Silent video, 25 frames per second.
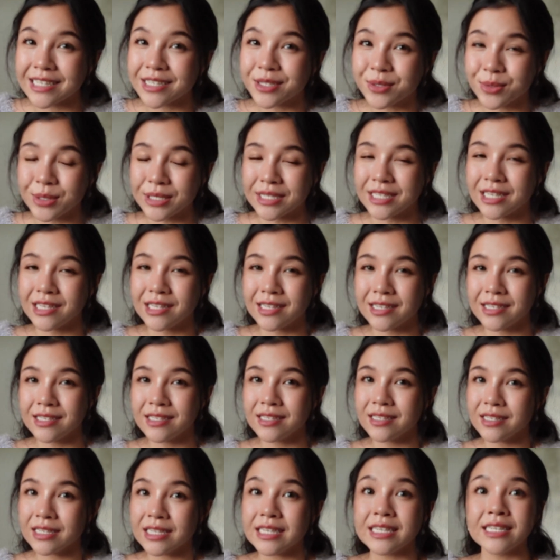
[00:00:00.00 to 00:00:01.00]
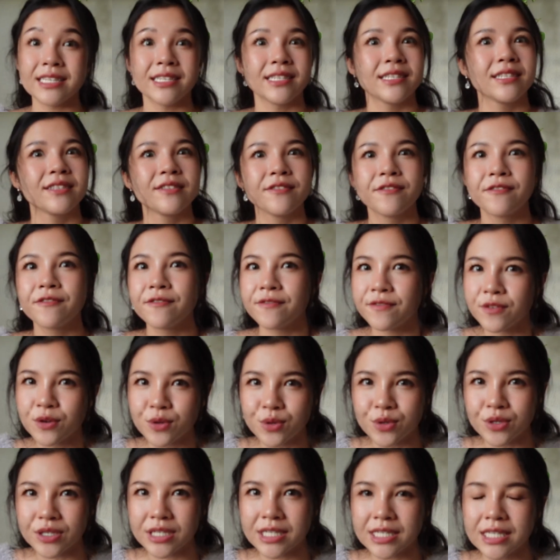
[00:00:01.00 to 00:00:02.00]
Switzerland is
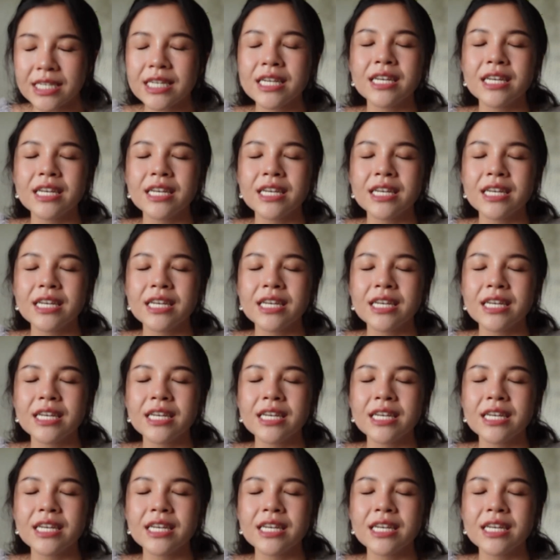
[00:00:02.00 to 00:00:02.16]
food.